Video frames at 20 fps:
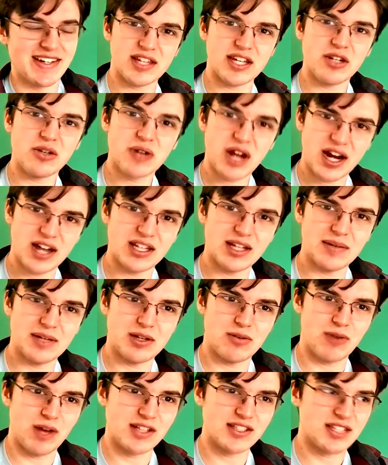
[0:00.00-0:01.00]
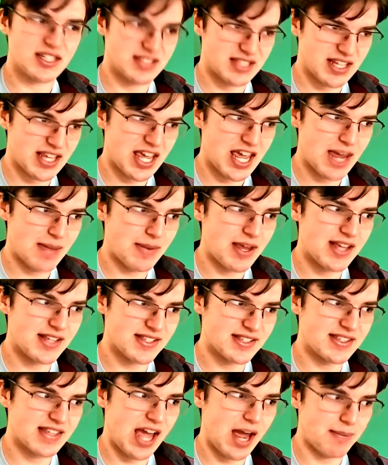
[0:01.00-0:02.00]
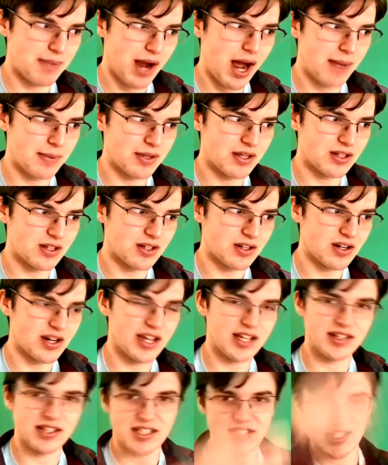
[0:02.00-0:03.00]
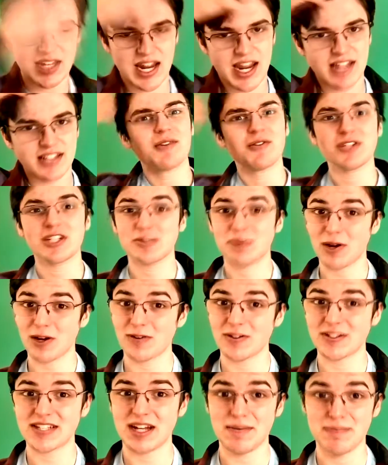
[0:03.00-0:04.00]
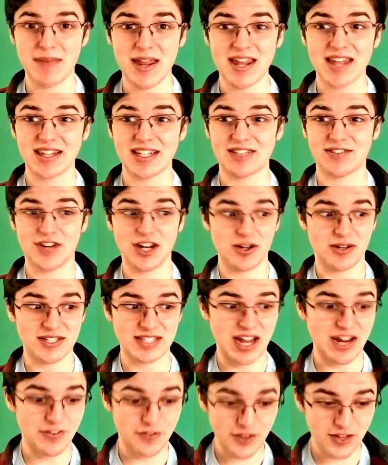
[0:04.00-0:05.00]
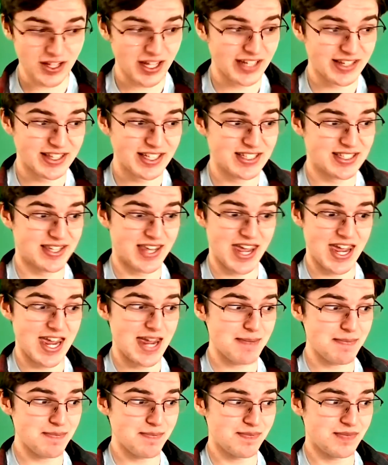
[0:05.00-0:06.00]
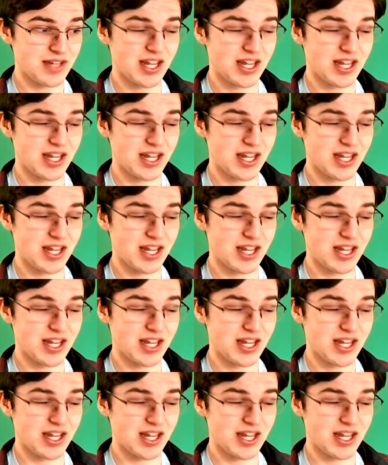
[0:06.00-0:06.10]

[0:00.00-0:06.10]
They do kind of limited runs because the game isn't that popular in the States, which is part of the reason I'm making this video, because I feel like this game